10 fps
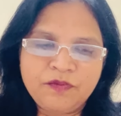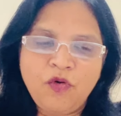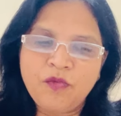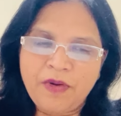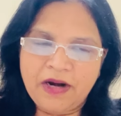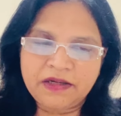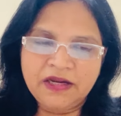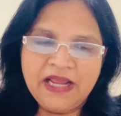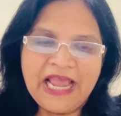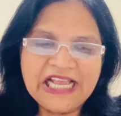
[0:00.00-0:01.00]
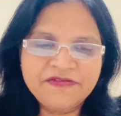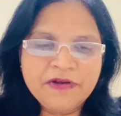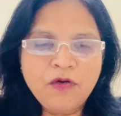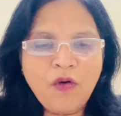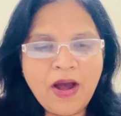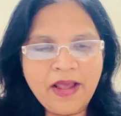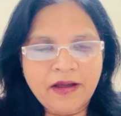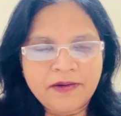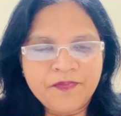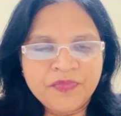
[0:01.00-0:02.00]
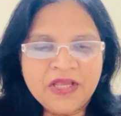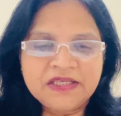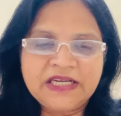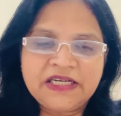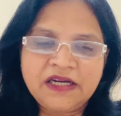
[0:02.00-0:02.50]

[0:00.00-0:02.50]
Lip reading: marked. As we go higher, say